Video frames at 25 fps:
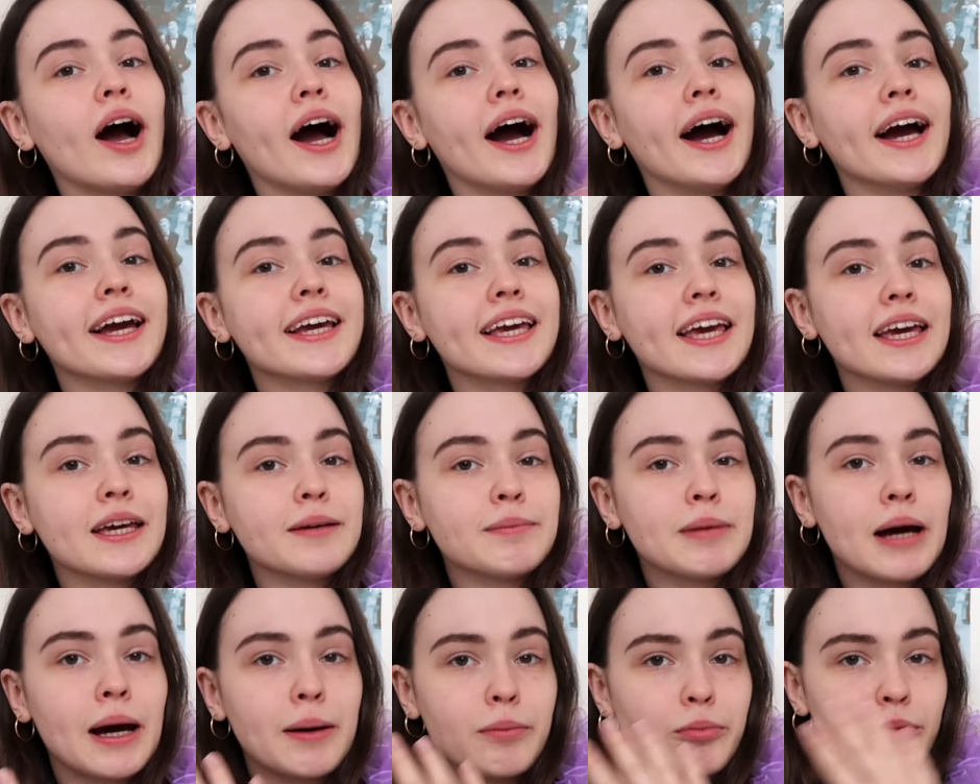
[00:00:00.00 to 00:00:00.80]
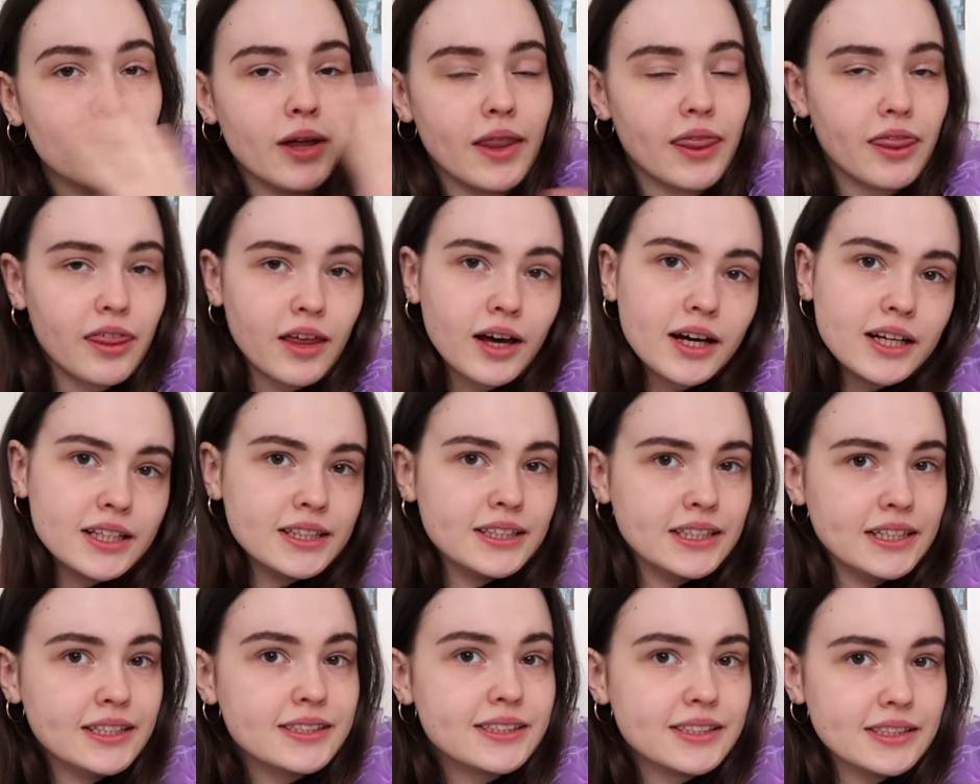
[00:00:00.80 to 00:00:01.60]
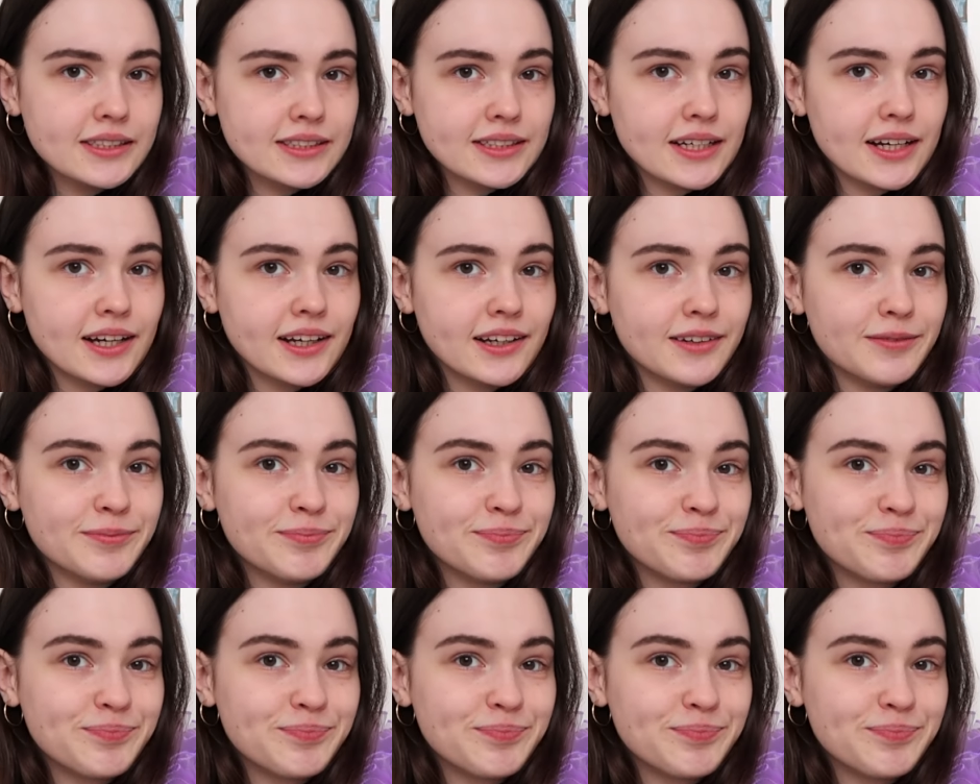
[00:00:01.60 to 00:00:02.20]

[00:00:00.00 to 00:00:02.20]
I came up with this design.